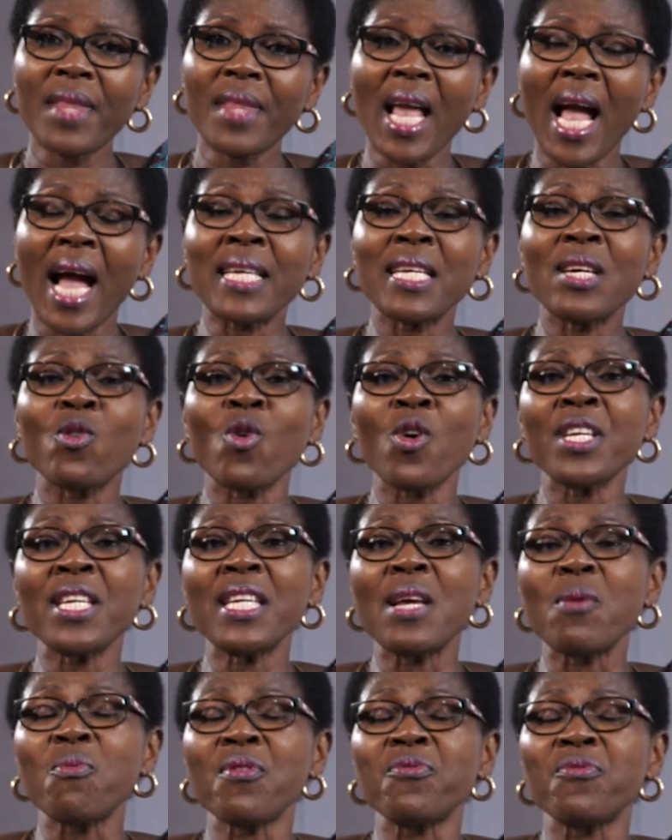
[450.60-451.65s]
And in
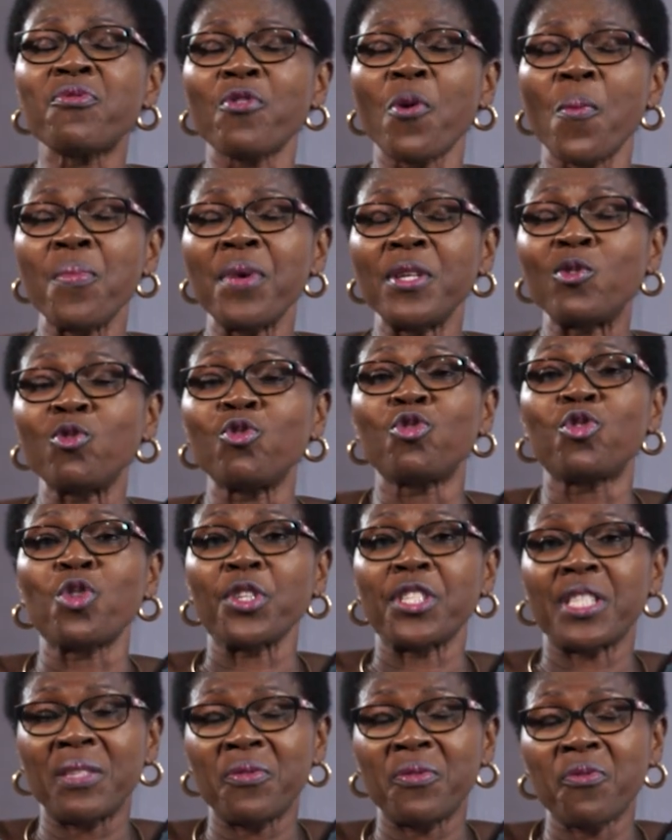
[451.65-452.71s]
running away from it, to
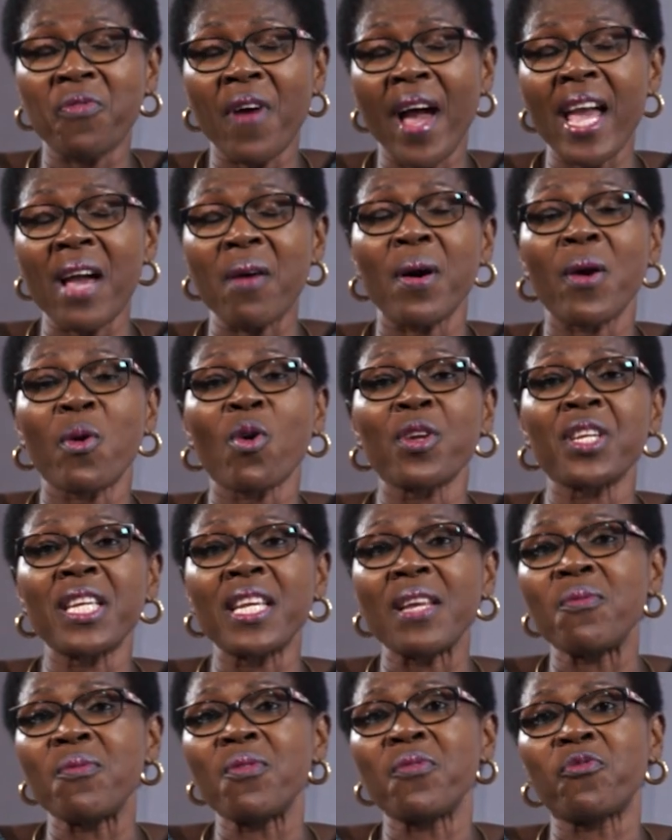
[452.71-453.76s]
justify our
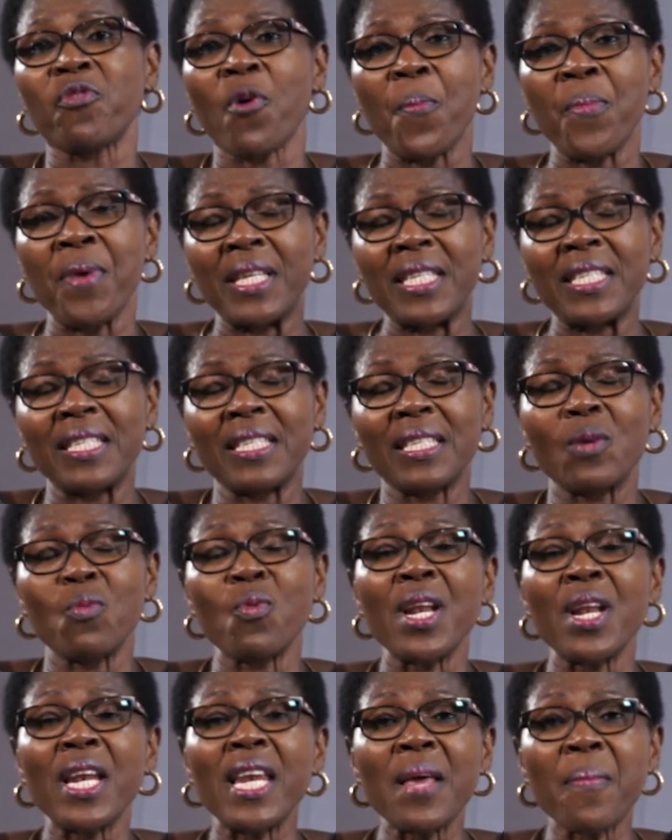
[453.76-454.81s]
running away from it,
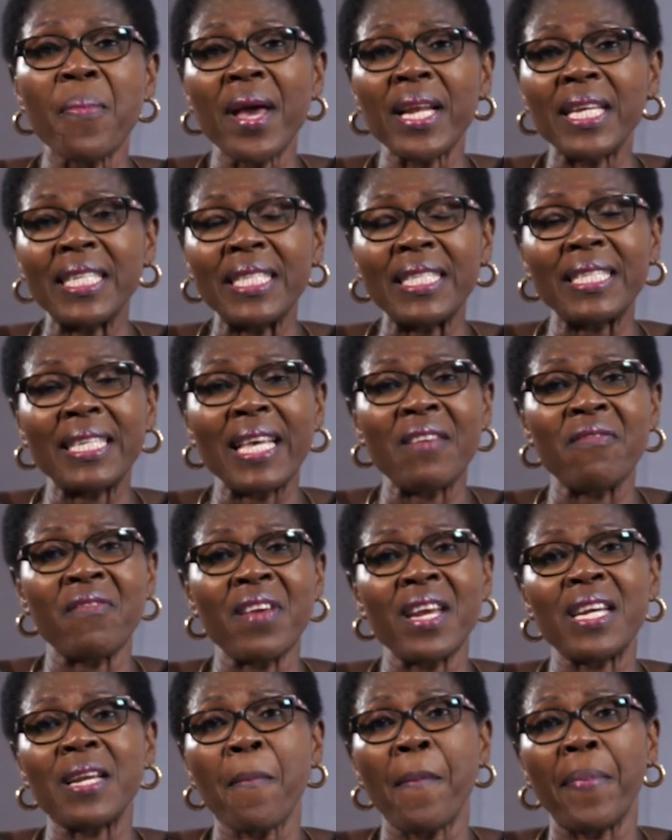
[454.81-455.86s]
we label it a
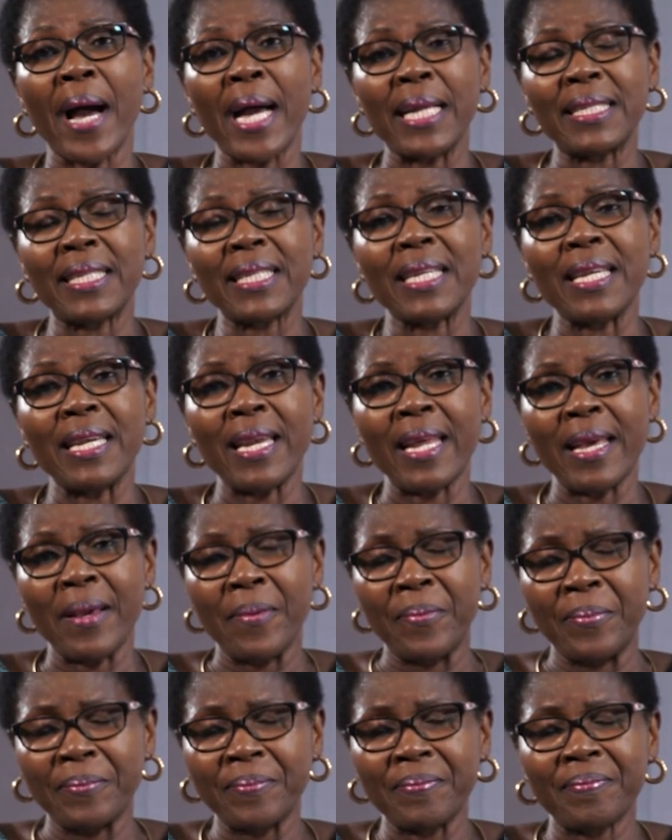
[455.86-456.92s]
very bad name.
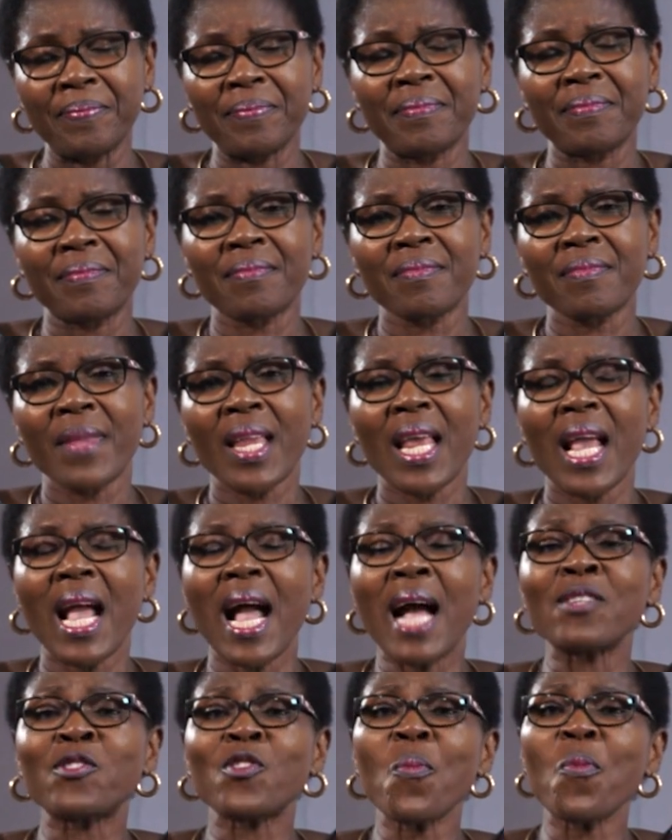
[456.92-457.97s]

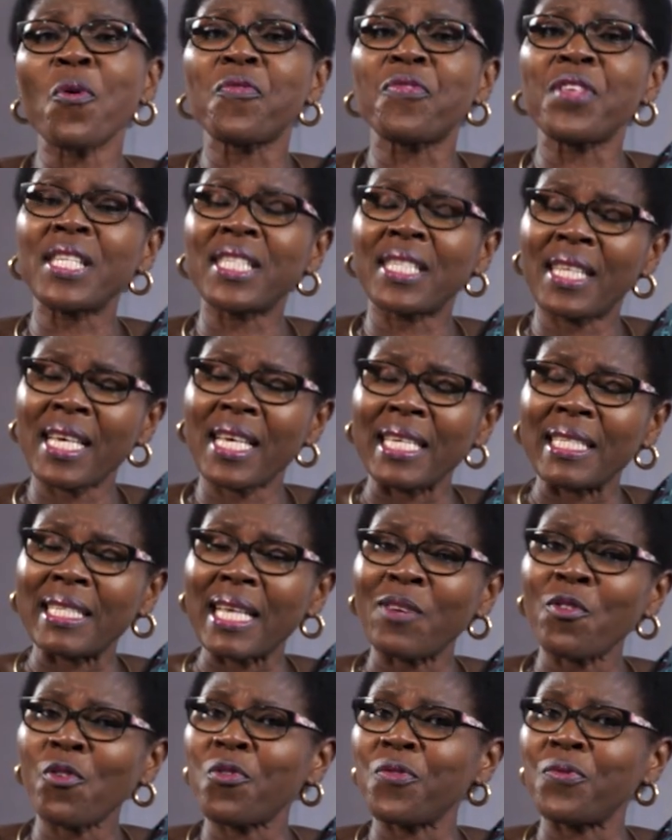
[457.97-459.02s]
And some of these things, I
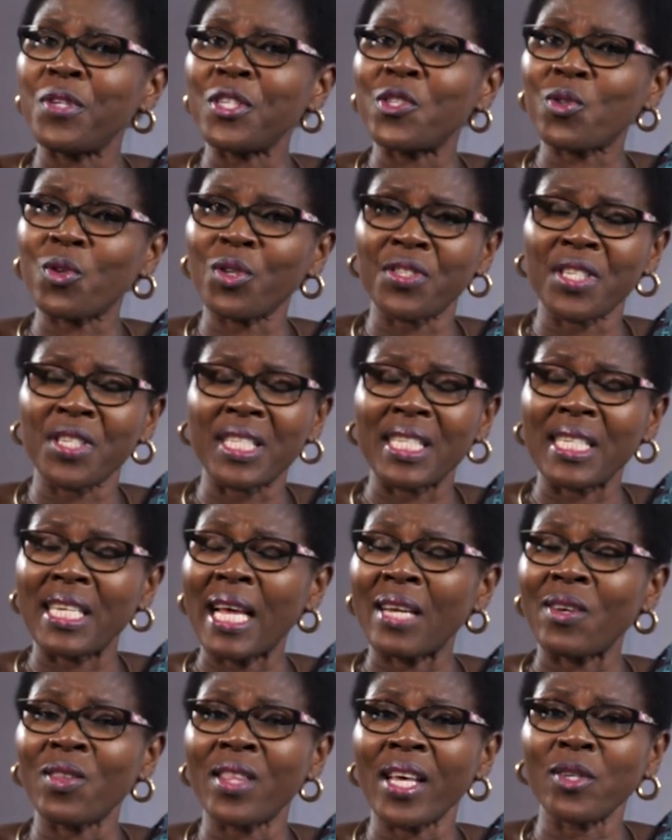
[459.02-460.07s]
know we've discussed this in
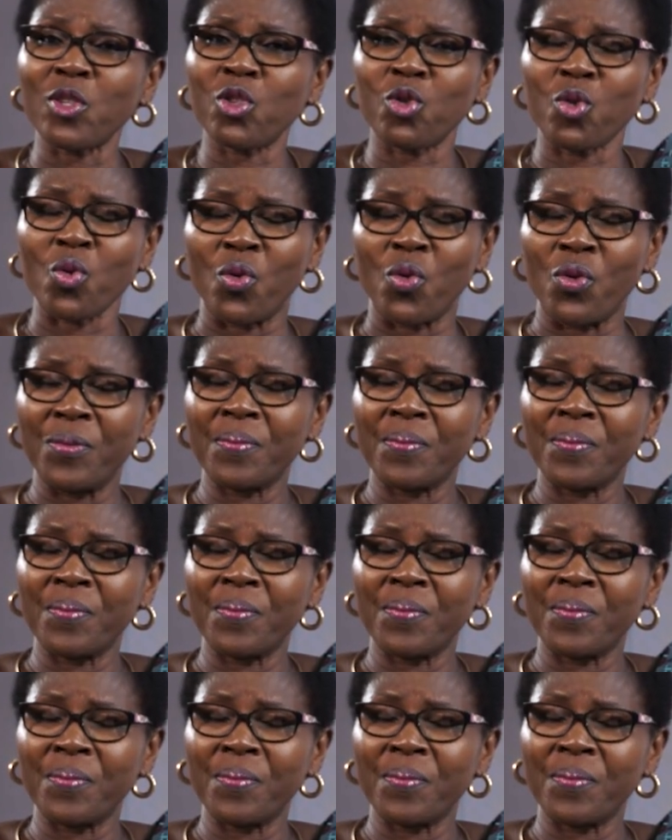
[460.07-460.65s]
another show,